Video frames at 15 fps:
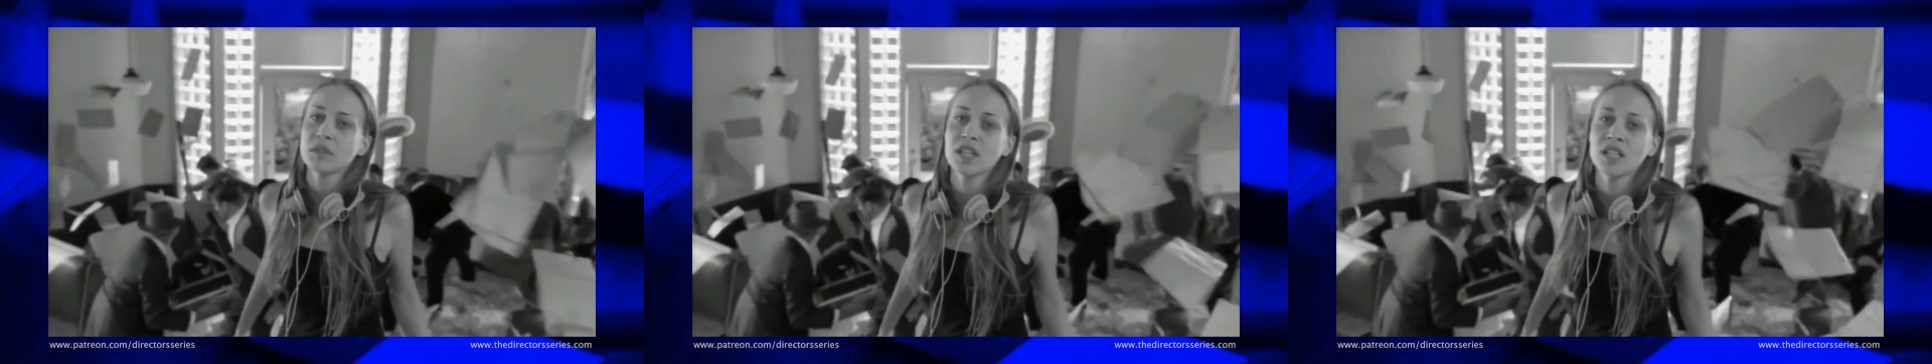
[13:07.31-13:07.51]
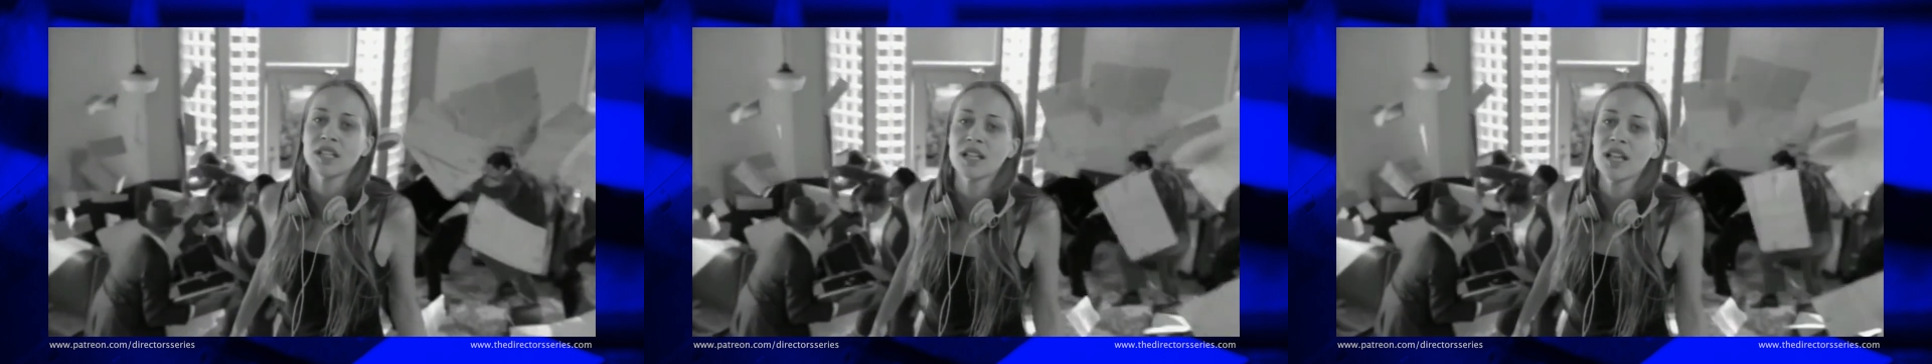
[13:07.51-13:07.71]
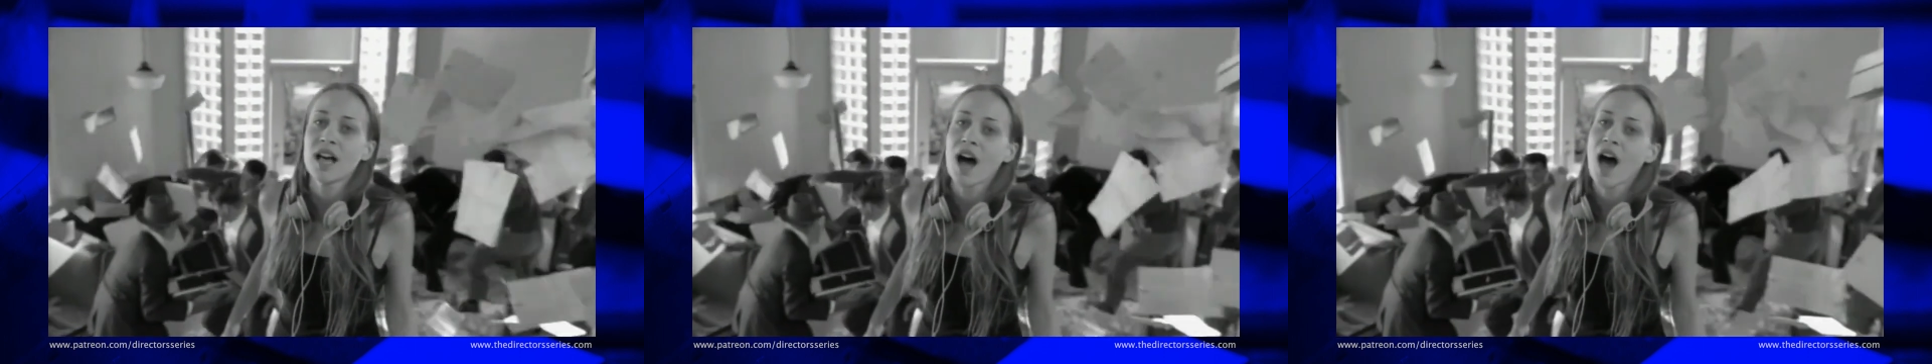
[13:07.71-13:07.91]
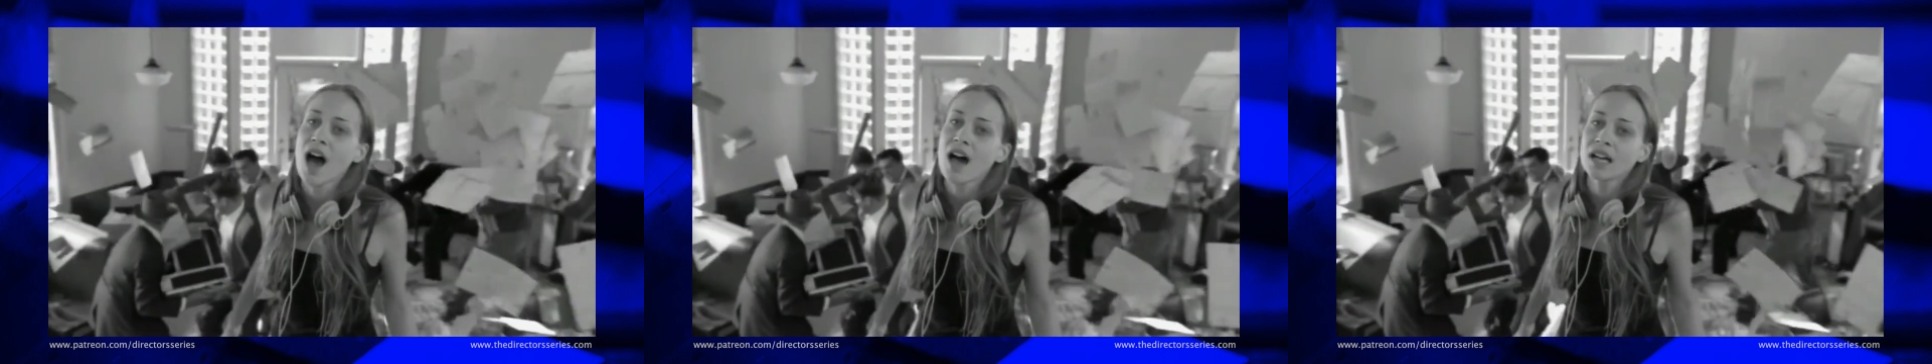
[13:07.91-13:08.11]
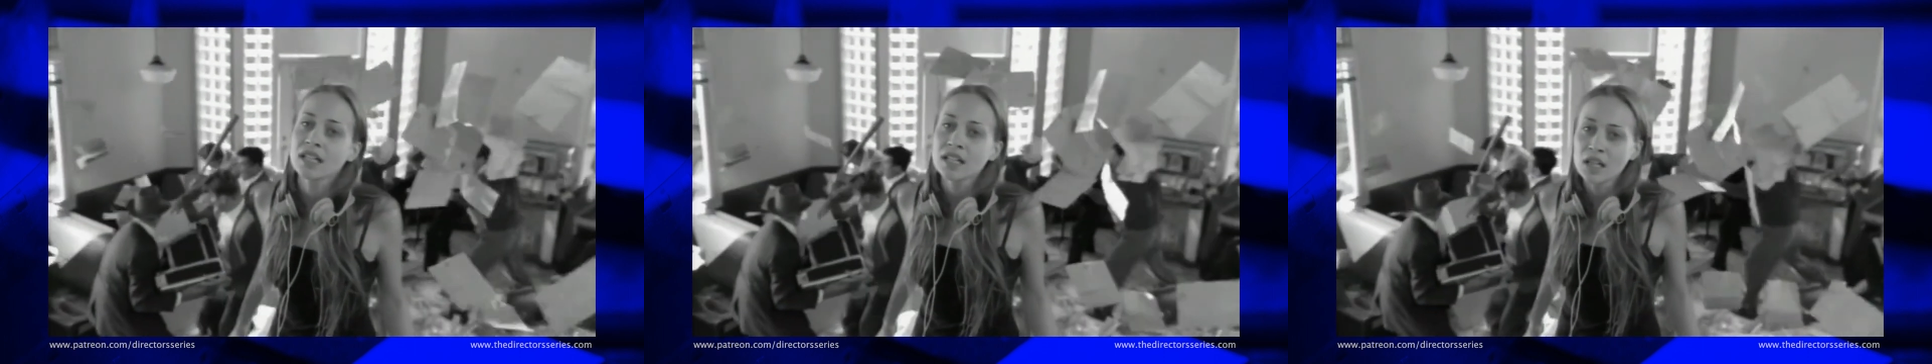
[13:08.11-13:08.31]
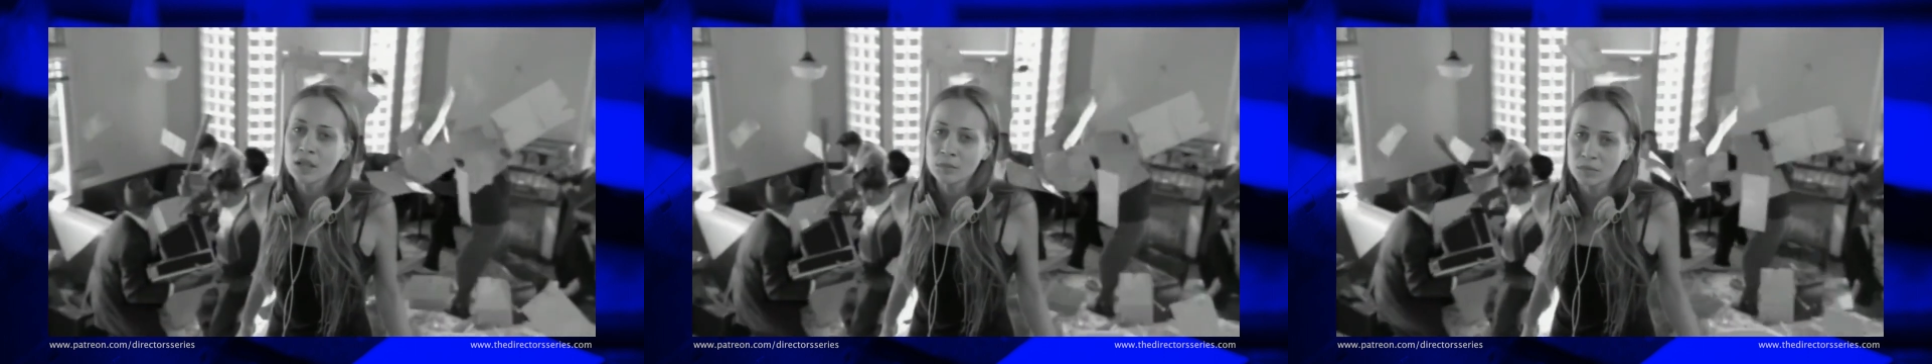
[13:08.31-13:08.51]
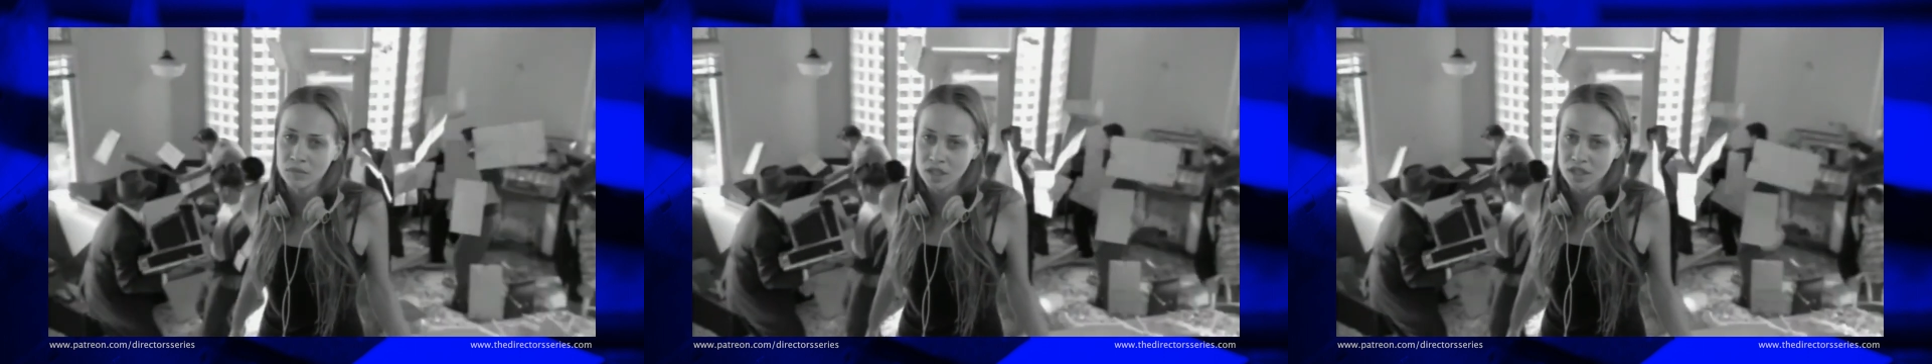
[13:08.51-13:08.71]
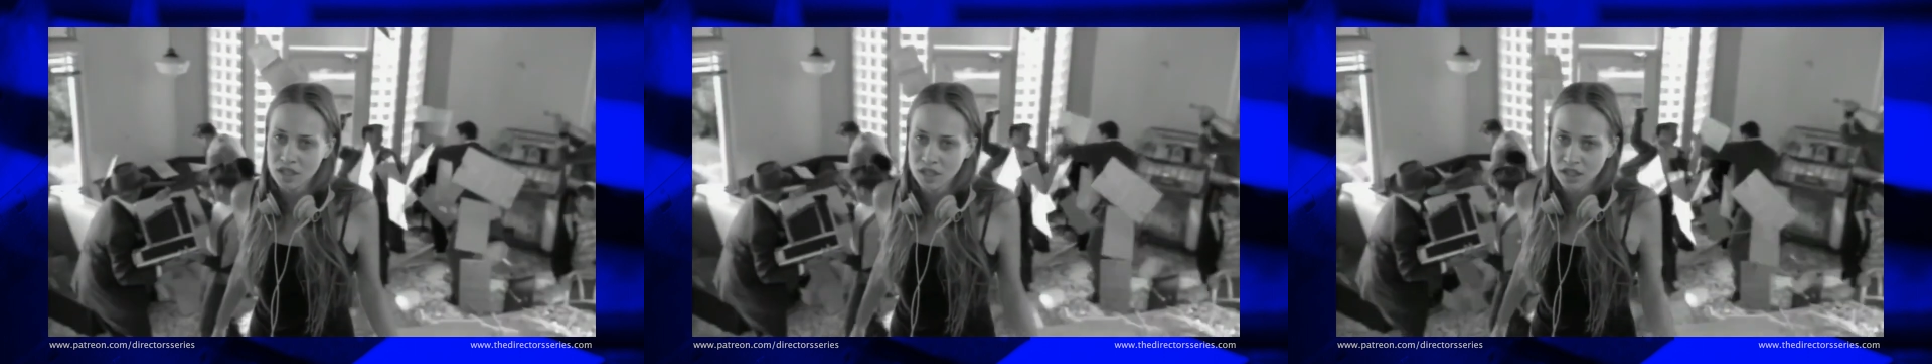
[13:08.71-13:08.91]
with expertly
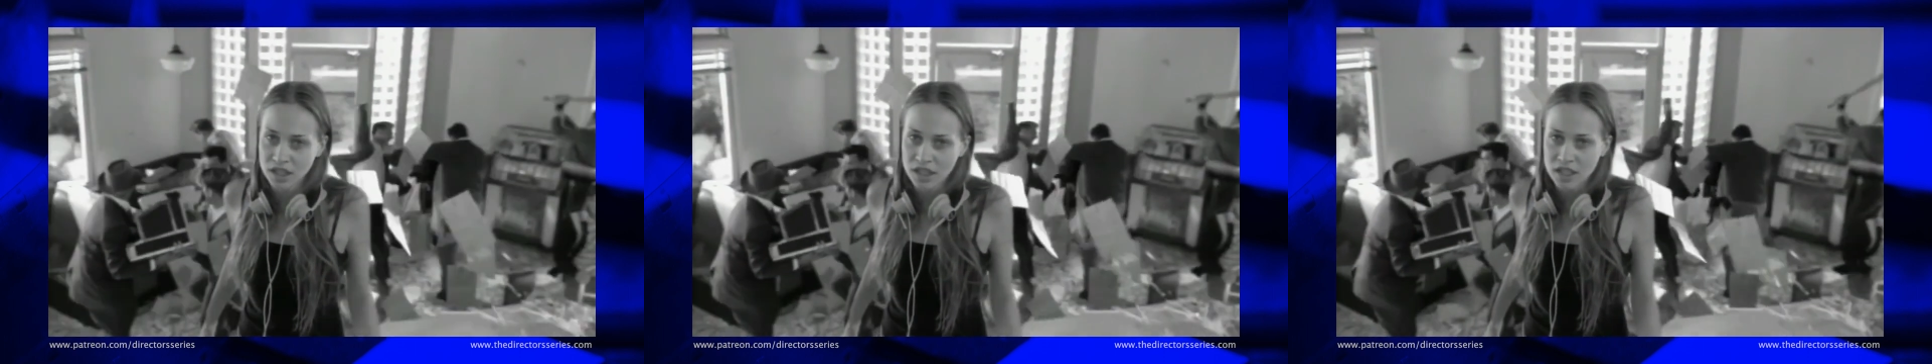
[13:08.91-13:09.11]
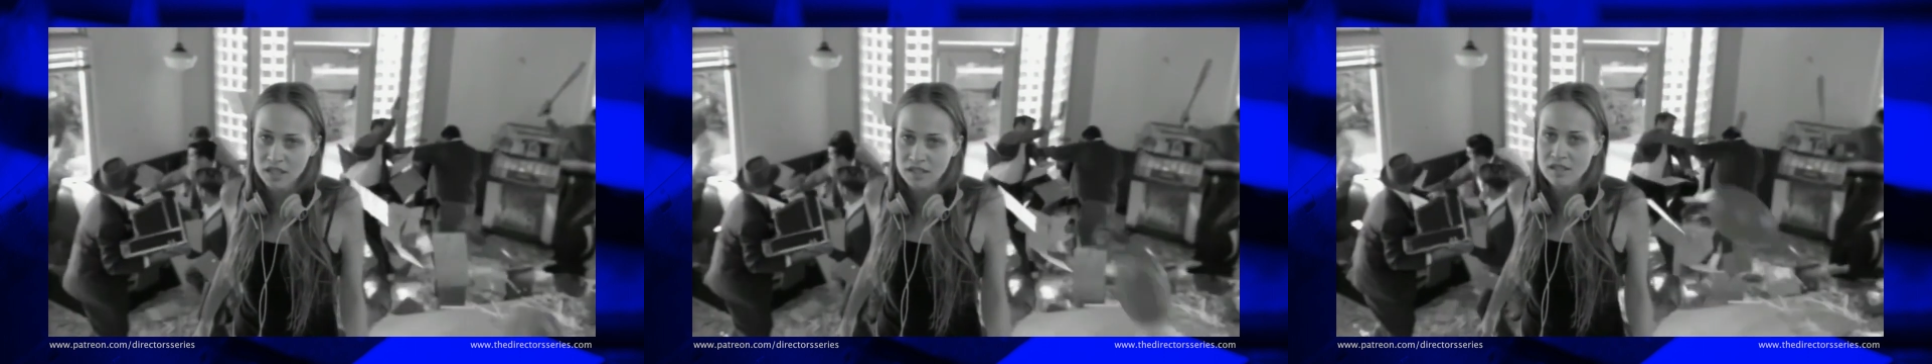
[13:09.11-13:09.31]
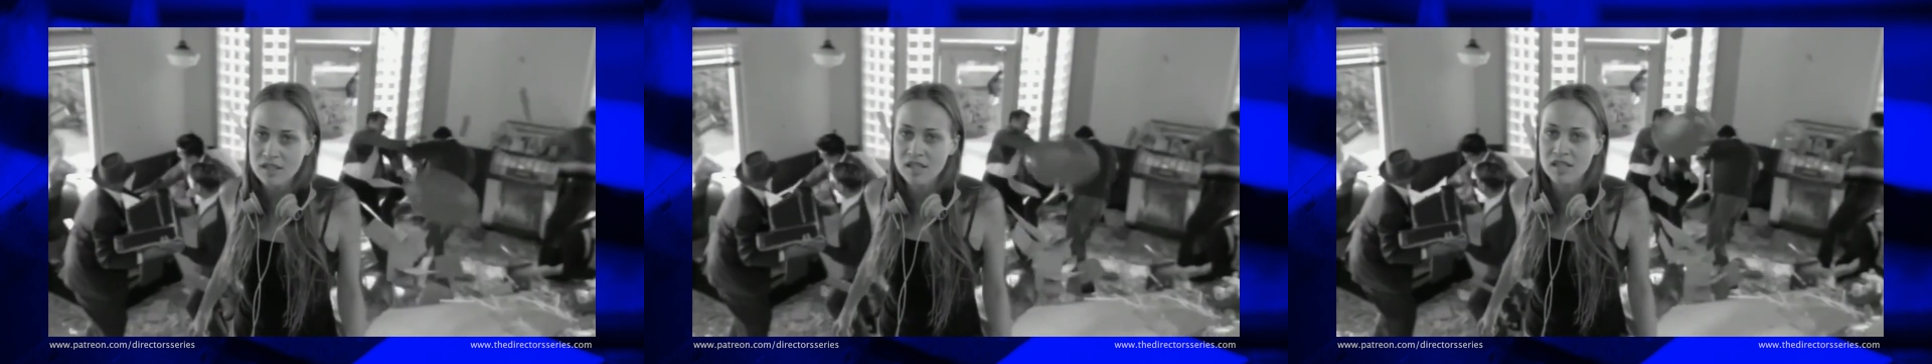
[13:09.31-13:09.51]
executed camera movements